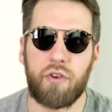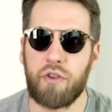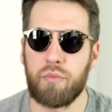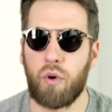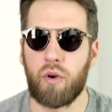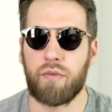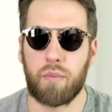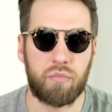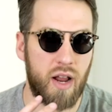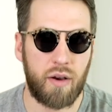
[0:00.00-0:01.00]
Are you more of a
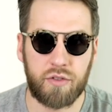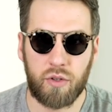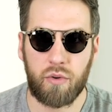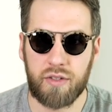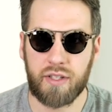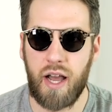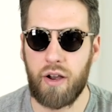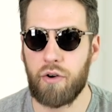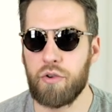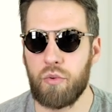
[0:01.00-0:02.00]
brown tortoise guy
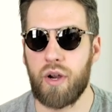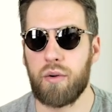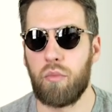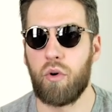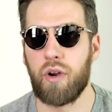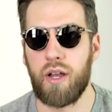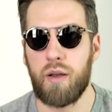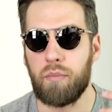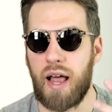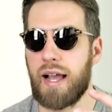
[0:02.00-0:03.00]
or do you wear more
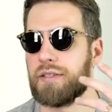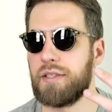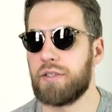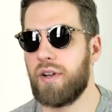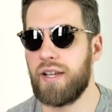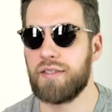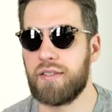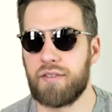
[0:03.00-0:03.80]
blacks and grays?